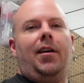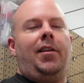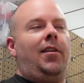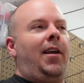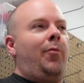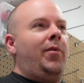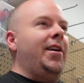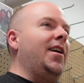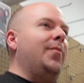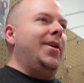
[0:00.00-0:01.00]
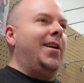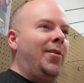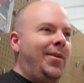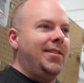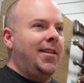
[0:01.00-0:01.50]
And they're like, when are you going to be here
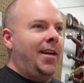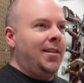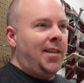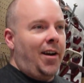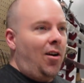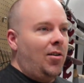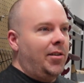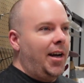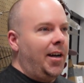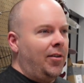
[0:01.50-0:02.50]
Wednesday? And I was like, all day.